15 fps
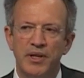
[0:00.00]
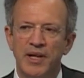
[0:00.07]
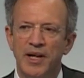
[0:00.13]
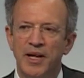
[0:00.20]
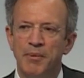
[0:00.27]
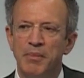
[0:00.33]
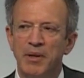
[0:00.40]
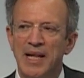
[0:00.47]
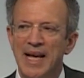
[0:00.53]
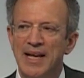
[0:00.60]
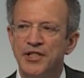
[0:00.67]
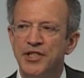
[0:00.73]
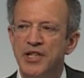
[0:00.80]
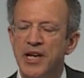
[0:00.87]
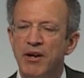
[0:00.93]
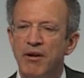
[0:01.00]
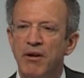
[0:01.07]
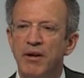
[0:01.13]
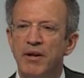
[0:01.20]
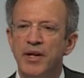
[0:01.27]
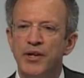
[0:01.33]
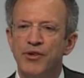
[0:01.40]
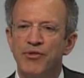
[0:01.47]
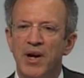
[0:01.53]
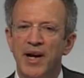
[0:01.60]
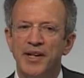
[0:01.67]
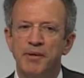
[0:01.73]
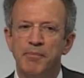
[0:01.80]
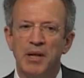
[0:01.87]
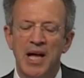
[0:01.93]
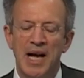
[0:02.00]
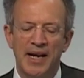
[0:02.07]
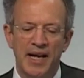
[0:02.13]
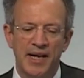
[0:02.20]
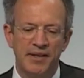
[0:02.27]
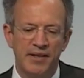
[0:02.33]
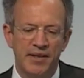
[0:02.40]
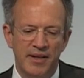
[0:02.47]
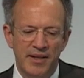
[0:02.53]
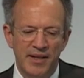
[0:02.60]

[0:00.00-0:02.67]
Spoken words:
last year trying to block it,